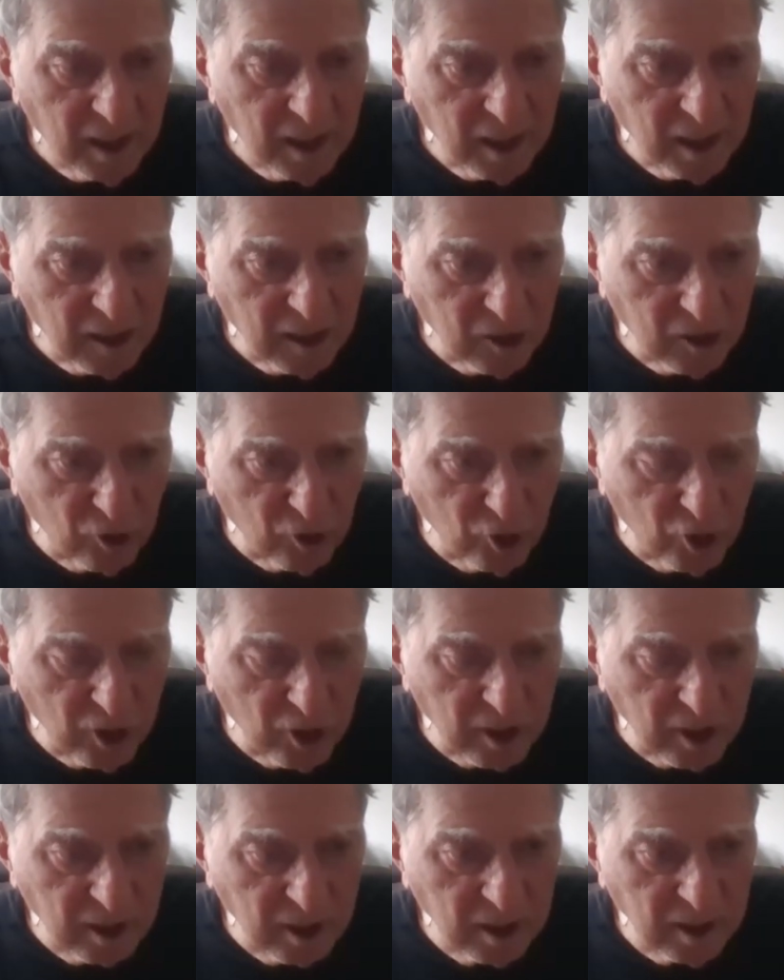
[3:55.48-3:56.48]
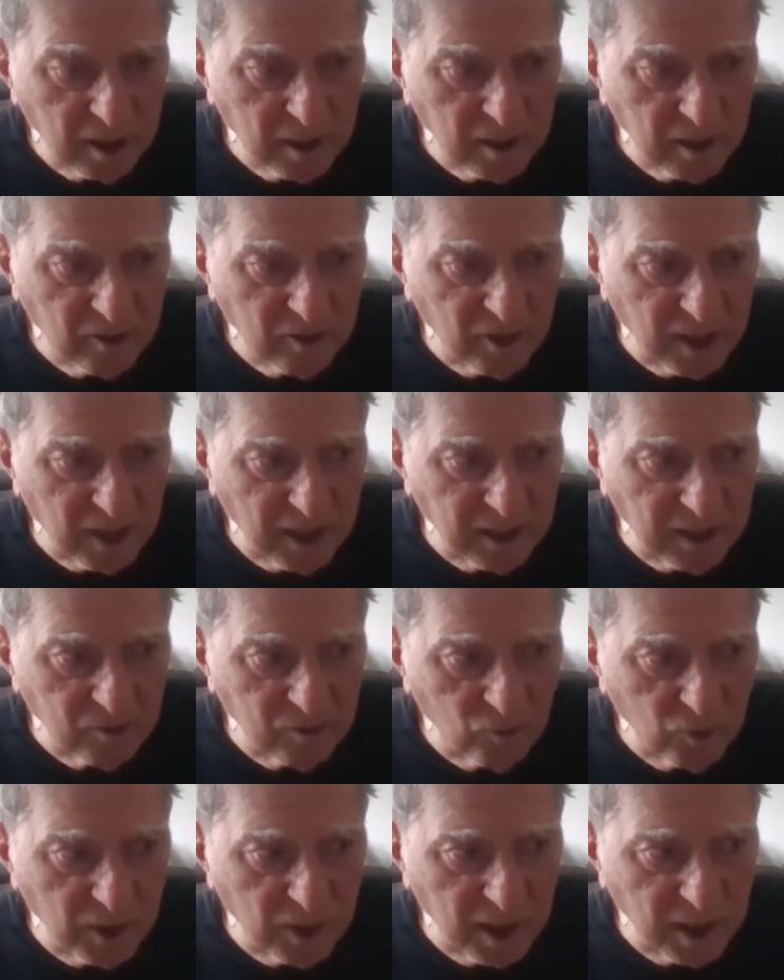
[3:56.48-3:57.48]
I learned that
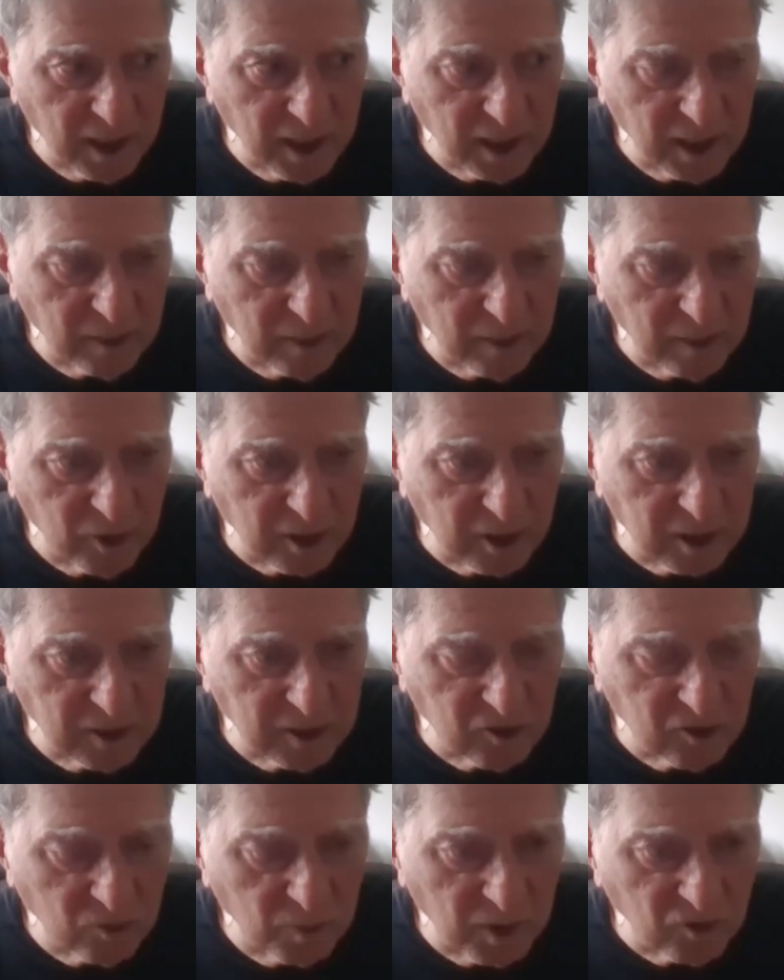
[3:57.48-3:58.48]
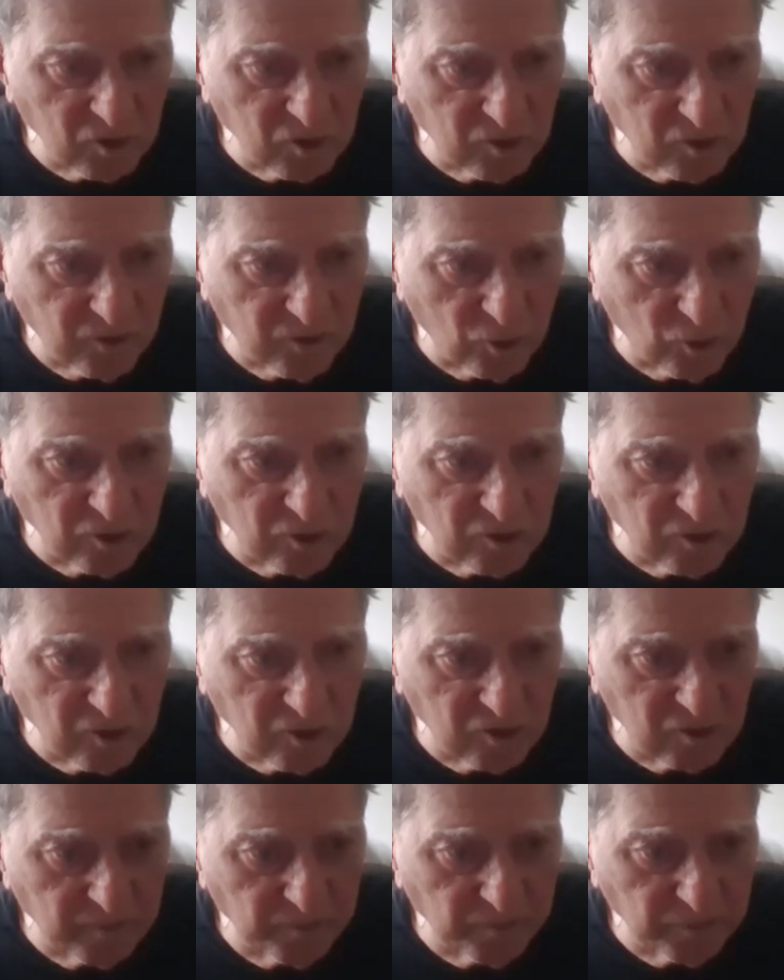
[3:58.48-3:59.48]
we had American Special
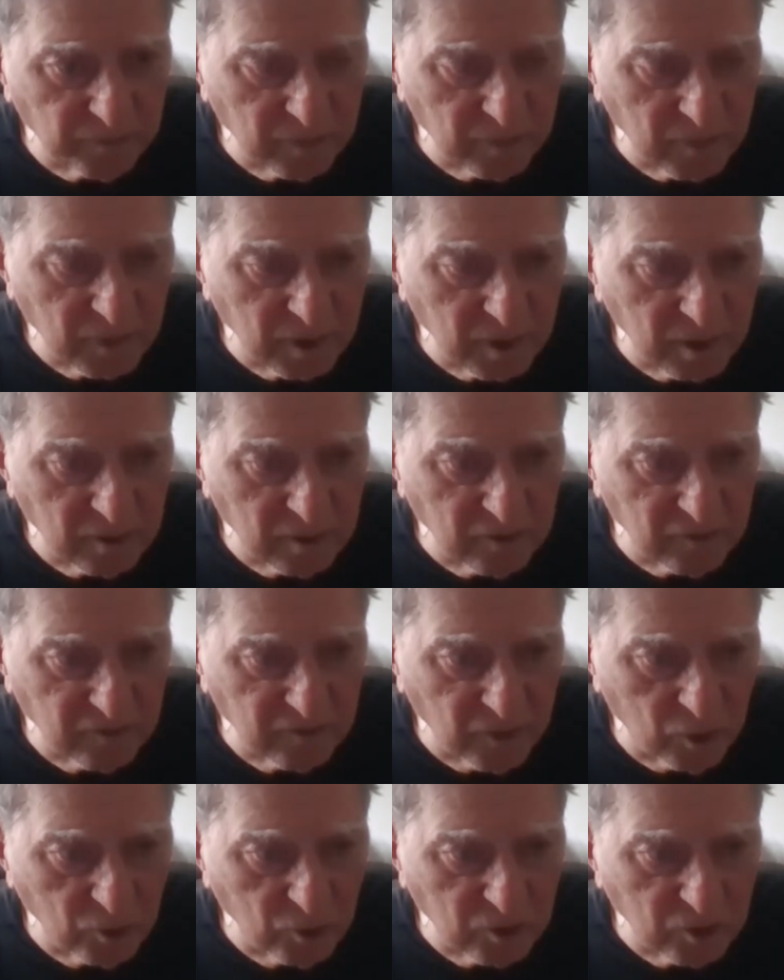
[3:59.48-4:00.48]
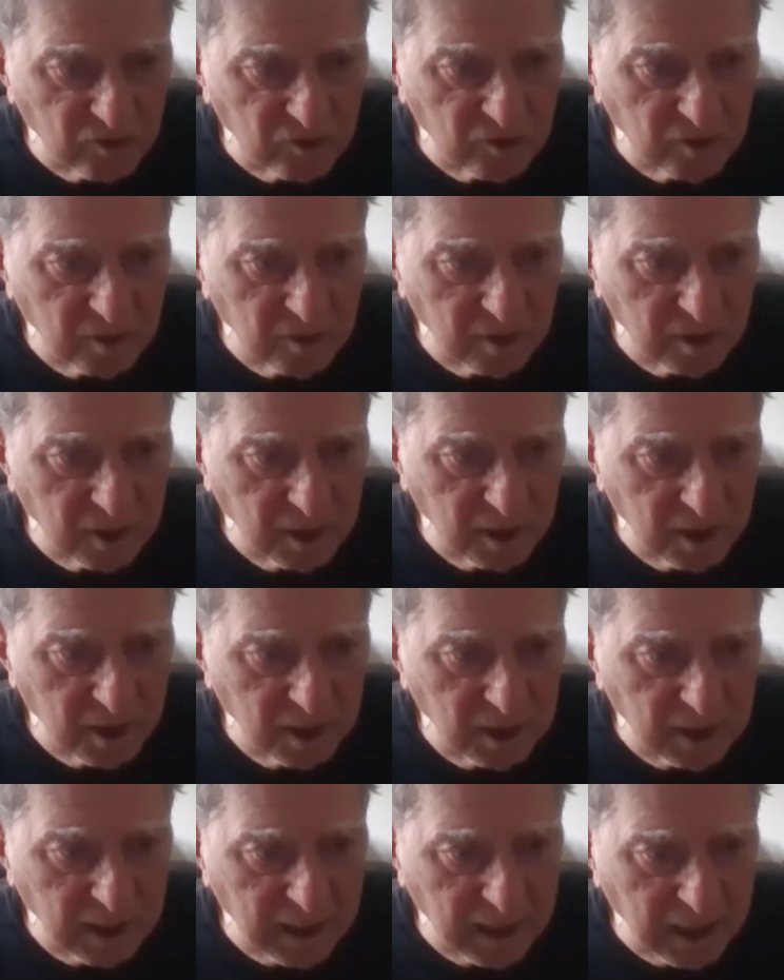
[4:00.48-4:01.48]
Forces folks
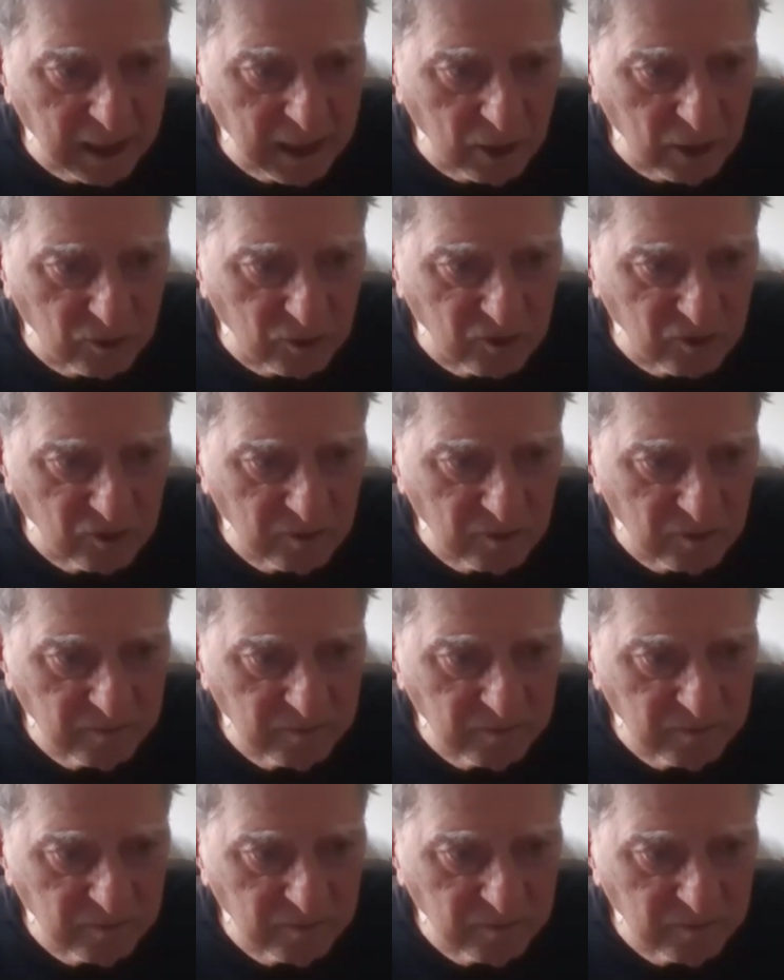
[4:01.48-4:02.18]
in Laos.